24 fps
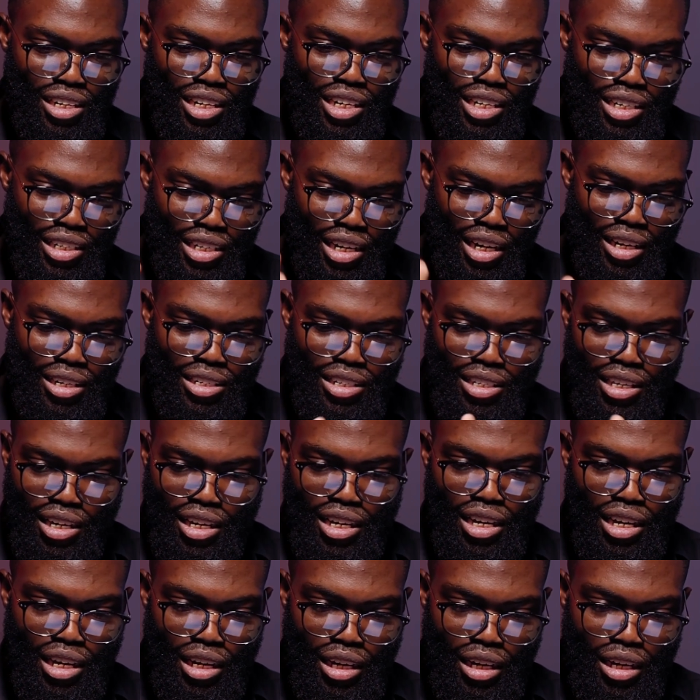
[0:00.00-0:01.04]
he tells the
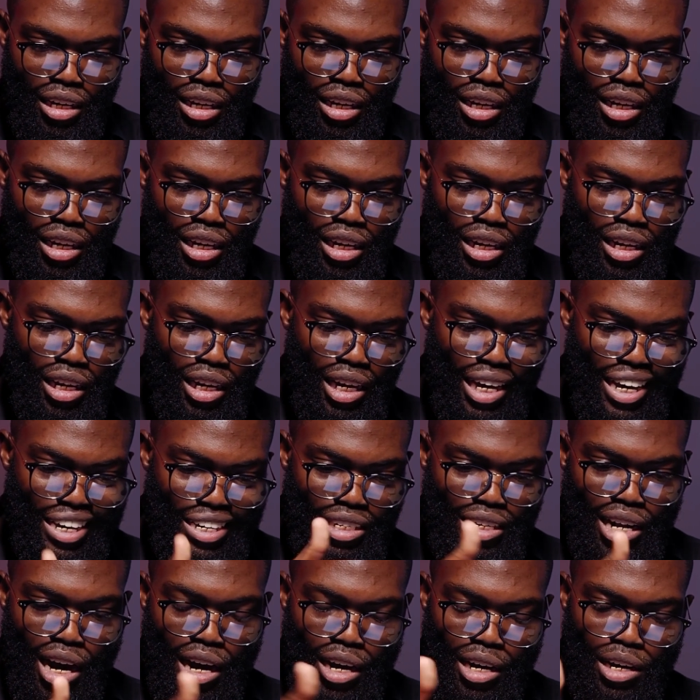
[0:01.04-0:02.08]
king
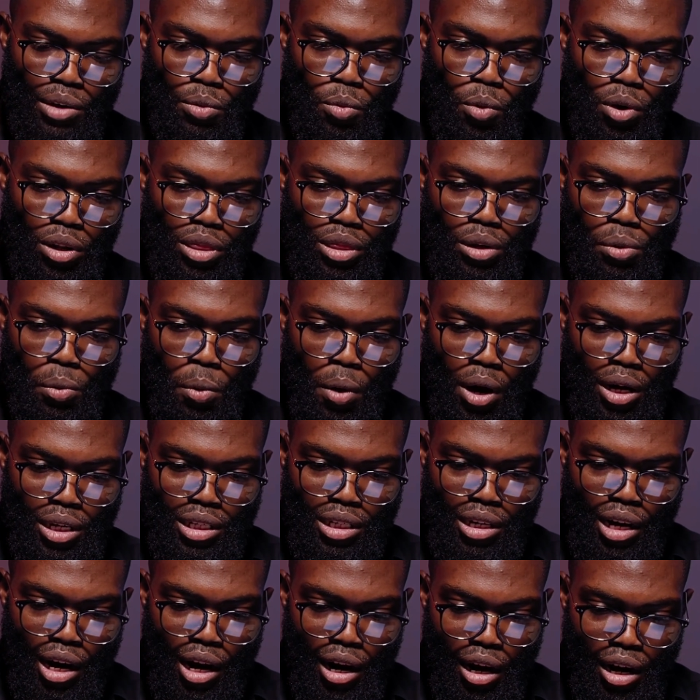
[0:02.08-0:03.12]
exactly what the words
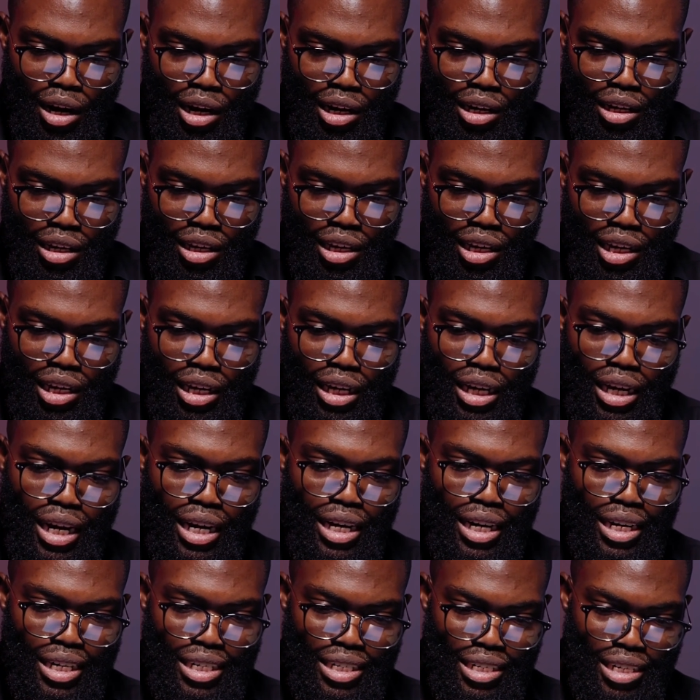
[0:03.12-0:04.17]
are
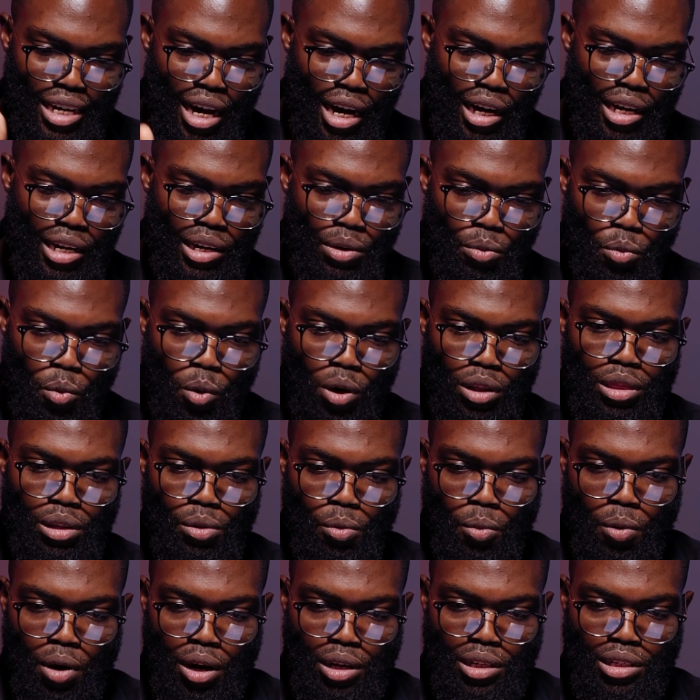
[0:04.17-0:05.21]
and exactly what the
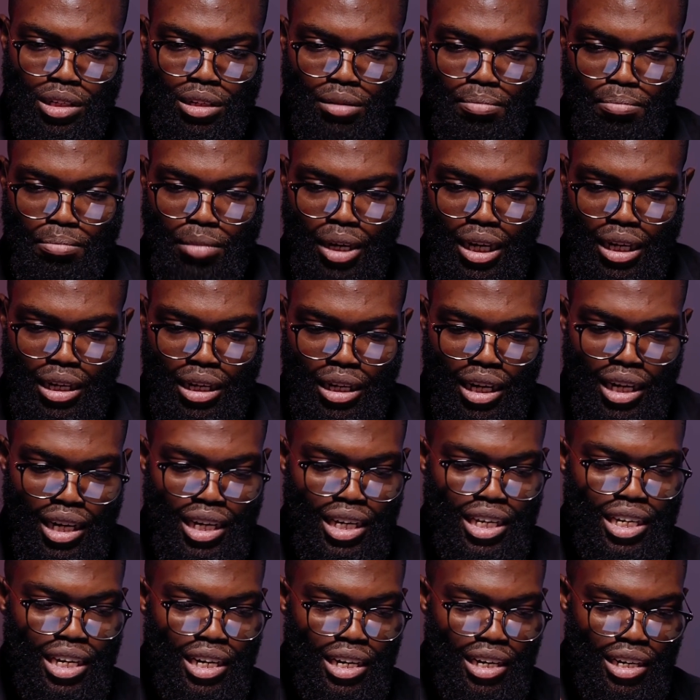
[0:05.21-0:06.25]
words mean.
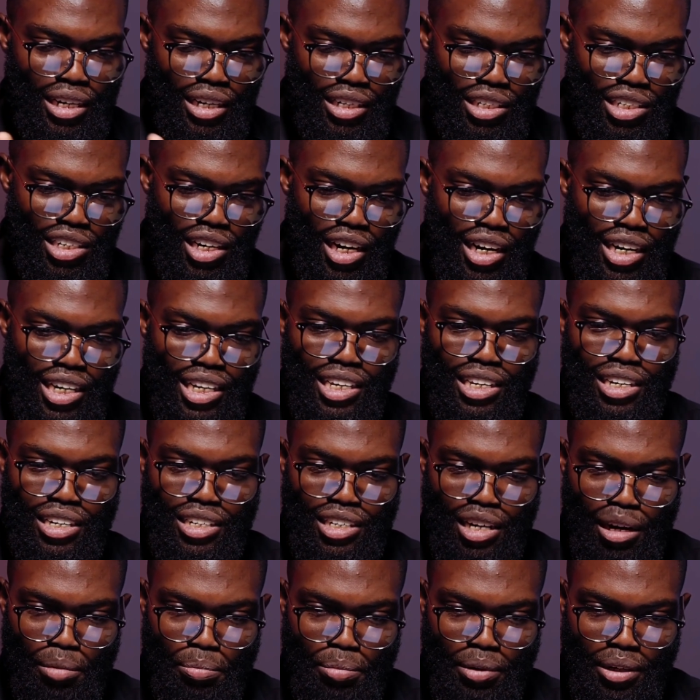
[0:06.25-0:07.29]
He literally
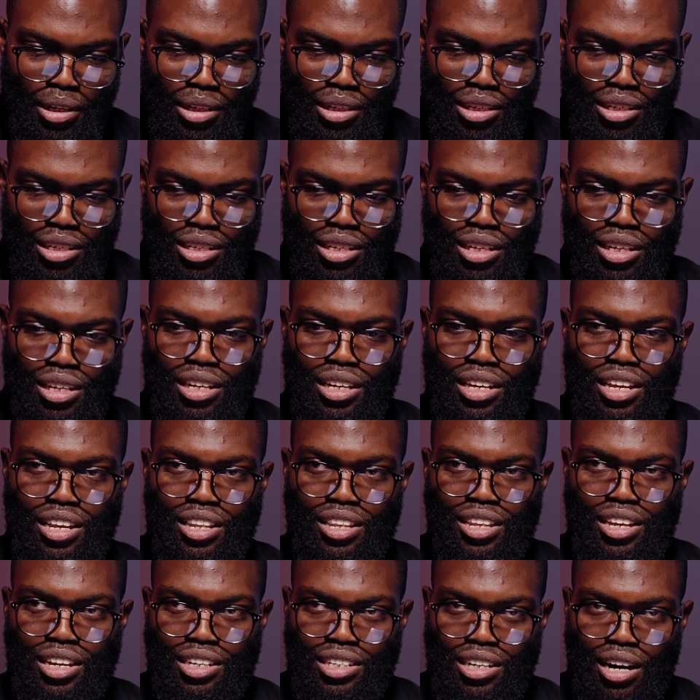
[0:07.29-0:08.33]
interprets
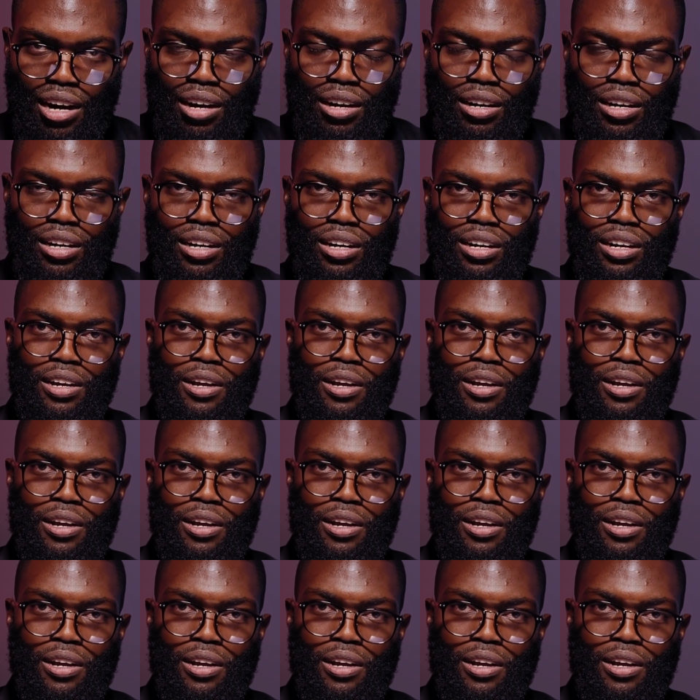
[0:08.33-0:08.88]
the tongue.